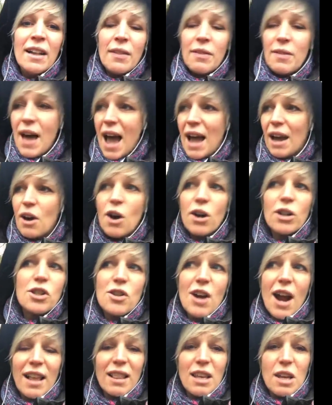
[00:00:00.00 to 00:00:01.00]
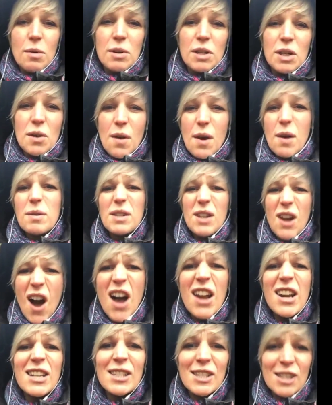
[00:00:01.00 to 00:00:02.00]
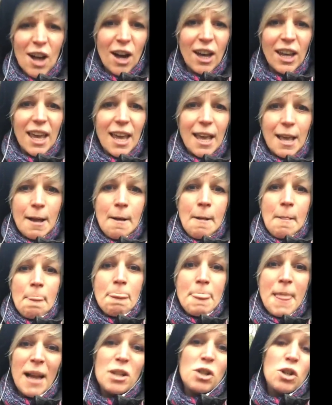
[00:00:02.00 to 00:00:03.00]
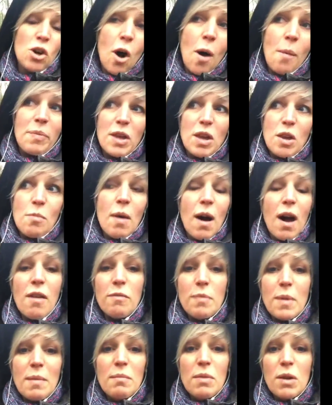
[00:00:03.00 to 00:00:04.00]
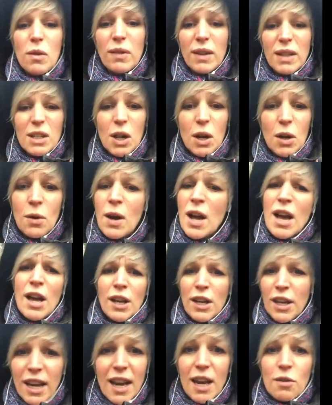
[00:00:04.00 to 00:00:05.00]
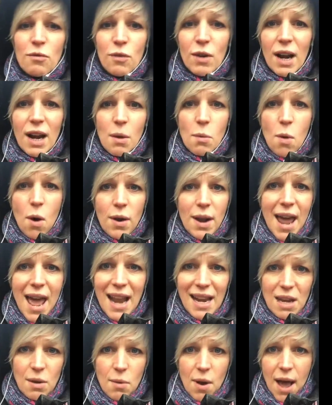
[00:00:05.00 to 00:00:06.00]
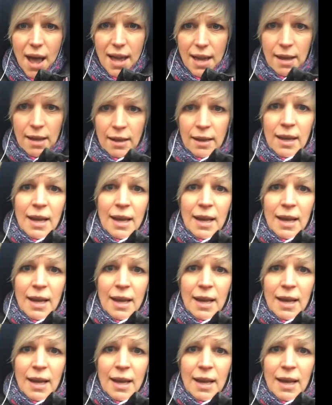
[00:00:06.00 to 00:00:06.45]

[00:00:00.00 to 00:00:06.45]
That contract that you were doing was kind of sucky. That job that you might have been moving to, you didn't really want anyway.